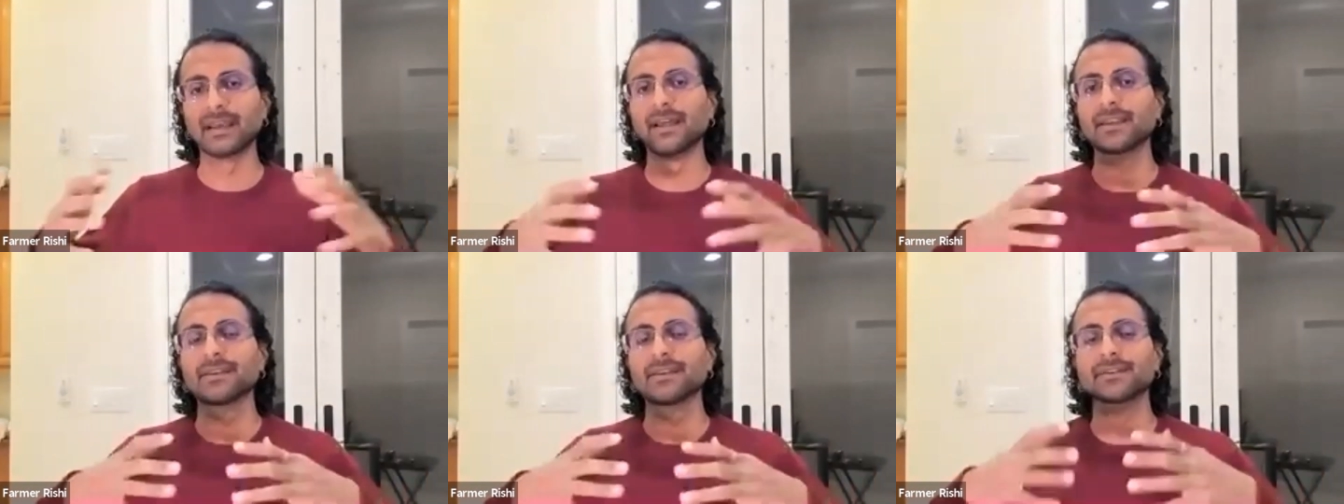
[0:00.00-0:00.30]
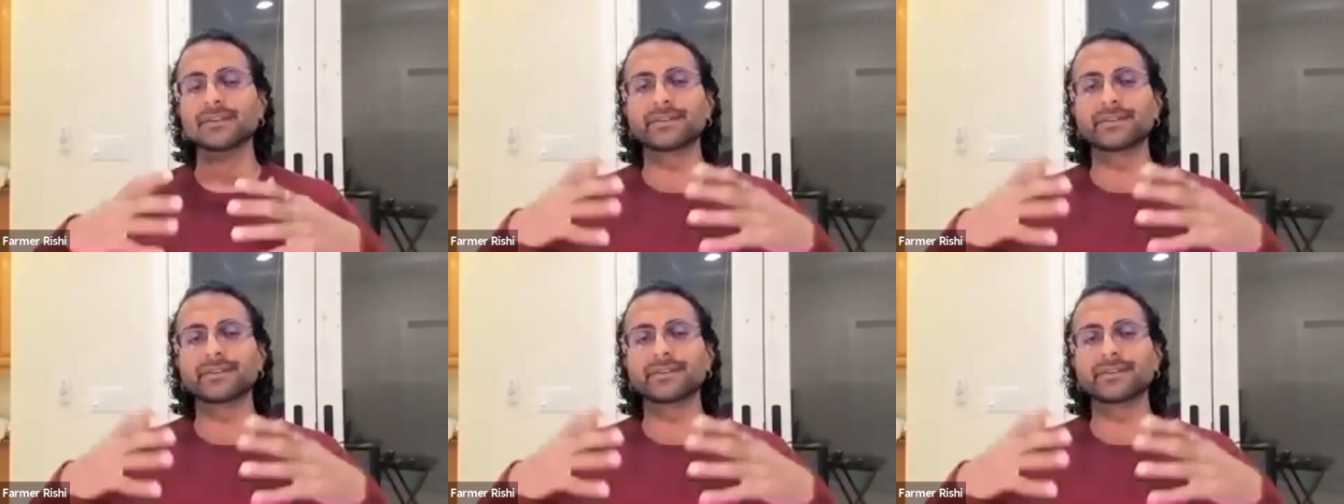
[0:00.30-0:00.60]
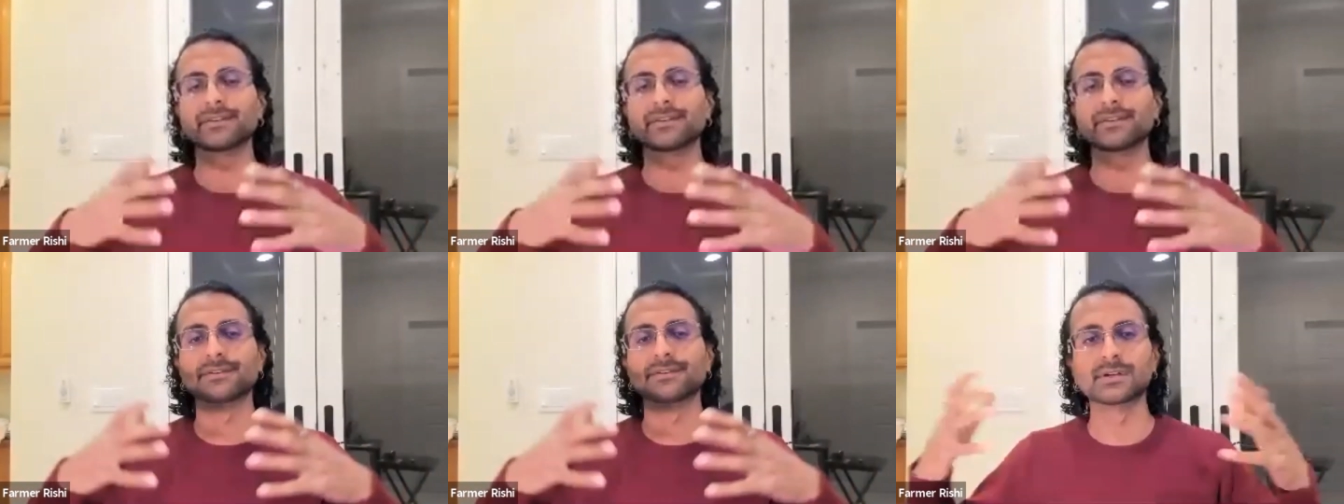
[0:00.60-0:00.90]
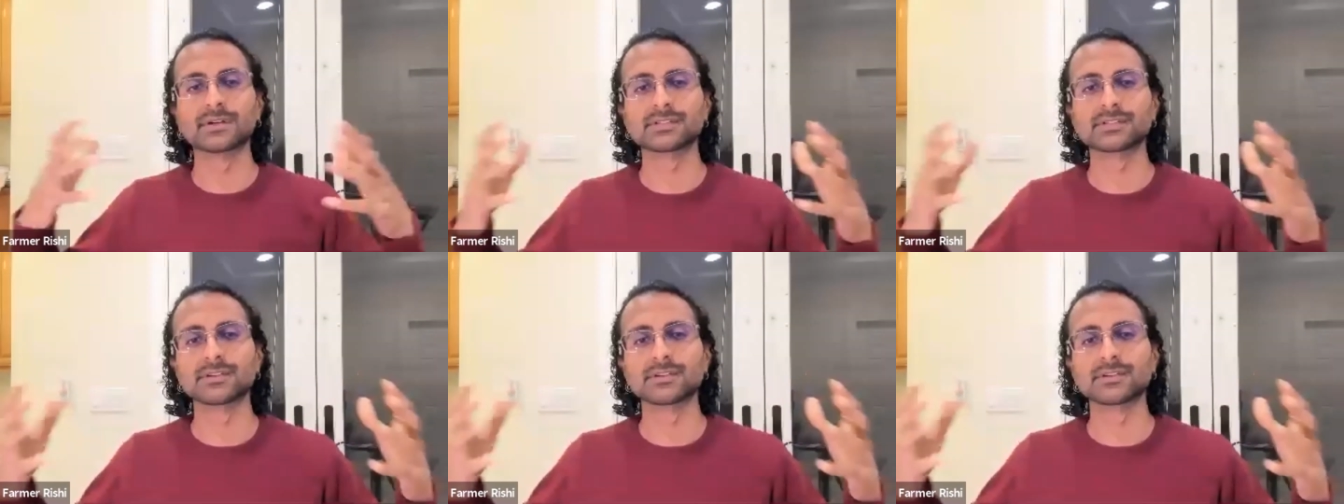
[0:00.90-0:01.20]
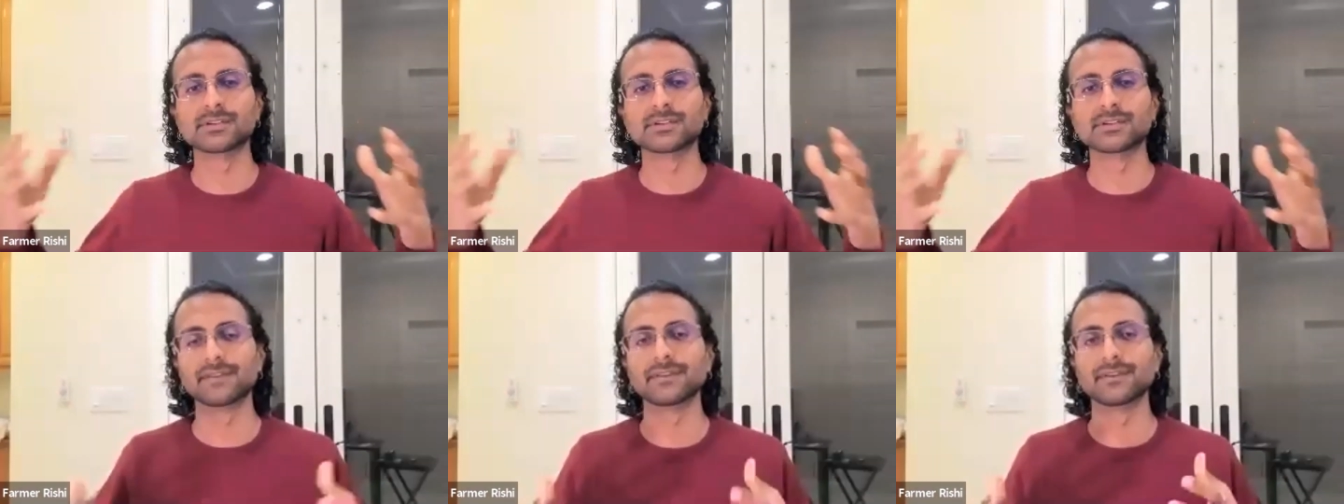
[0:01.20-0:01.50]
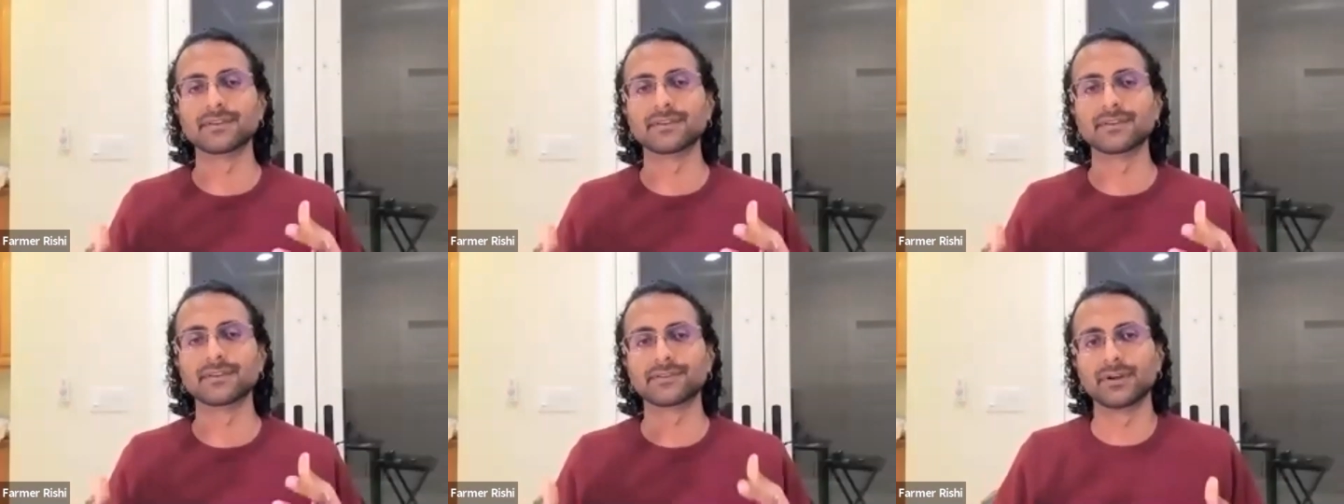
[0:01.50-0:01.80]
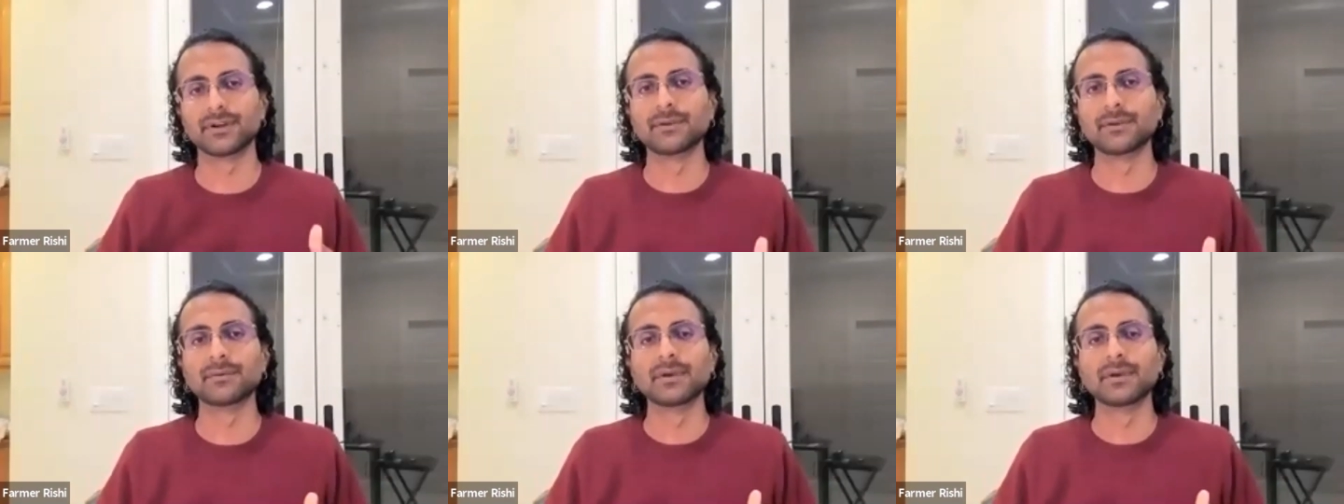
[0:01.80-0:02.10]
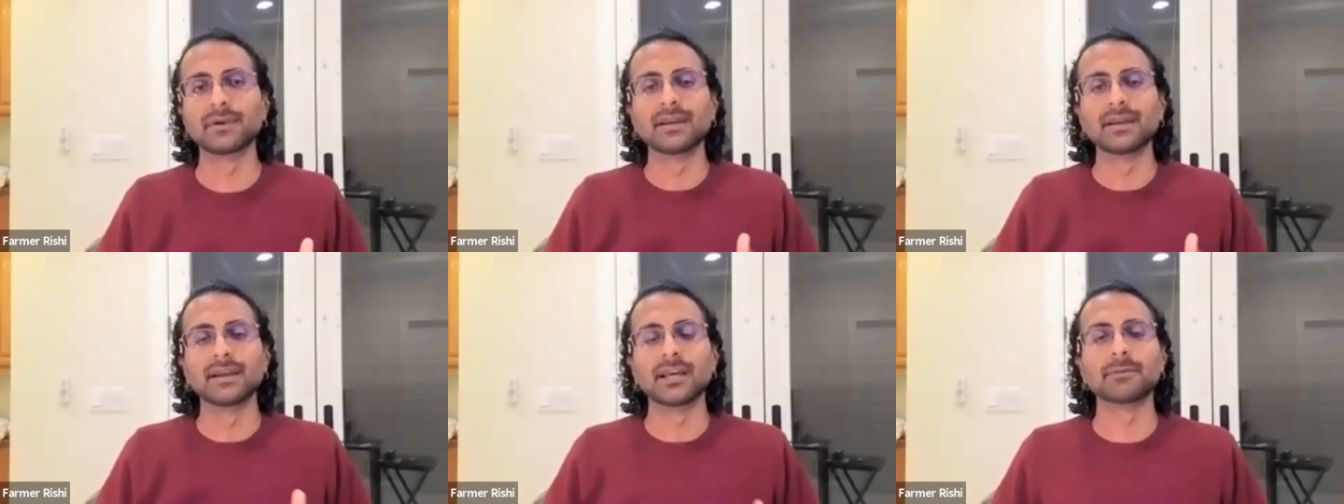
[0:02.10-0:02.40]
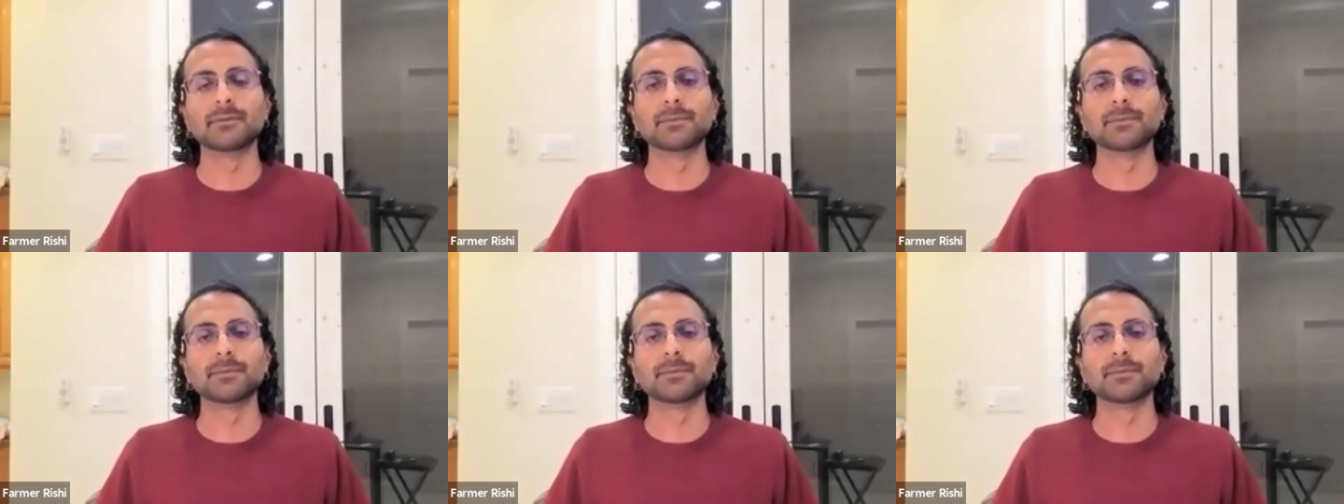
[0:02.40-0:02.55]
and stores of nutrients in the soil